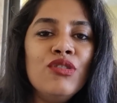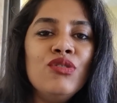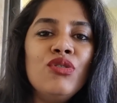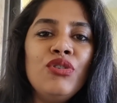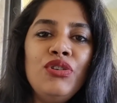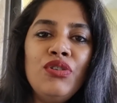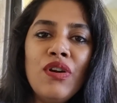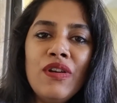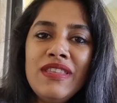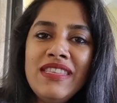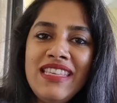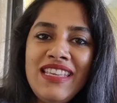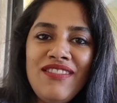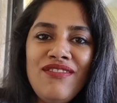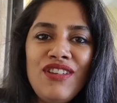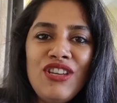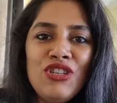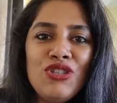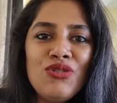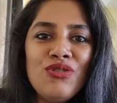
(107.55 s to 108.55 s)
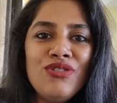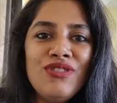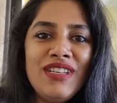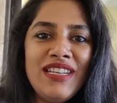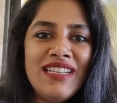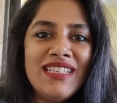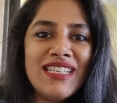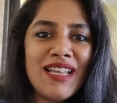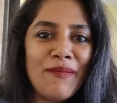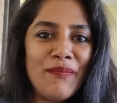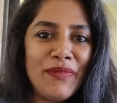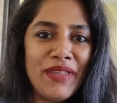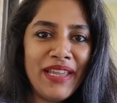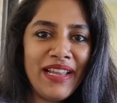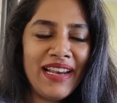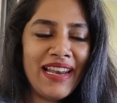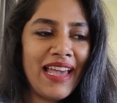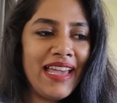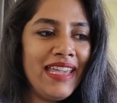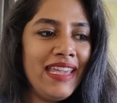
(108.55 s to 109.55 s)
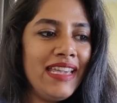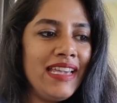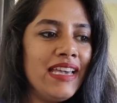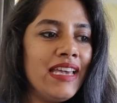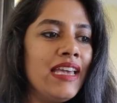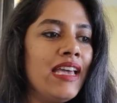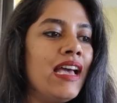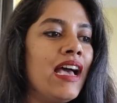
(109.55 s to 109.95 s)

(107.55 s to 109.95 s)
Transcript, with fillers: So your CV should read something like